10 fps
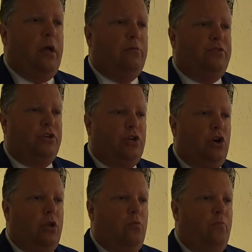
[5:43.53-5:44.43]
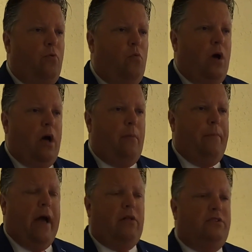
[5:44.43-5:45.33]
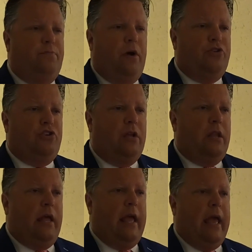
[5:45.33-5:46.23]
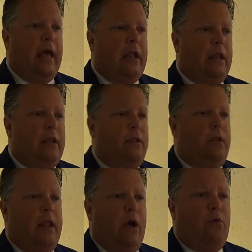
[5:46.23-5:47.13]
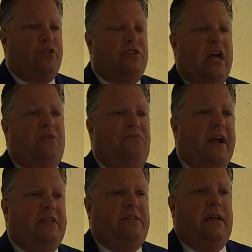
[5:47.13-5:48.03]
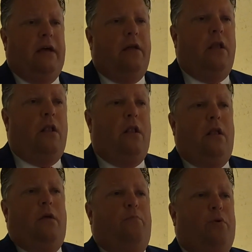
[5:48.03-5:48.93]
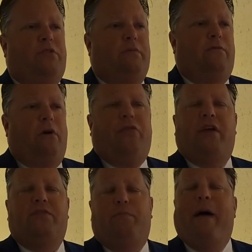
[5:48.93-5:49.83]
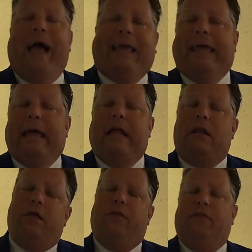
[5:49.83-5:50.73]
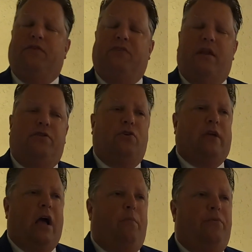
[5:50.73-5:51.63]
It was a good uh, balanced budget, and now we just got to fight to put some of our things back in that the Senate took out.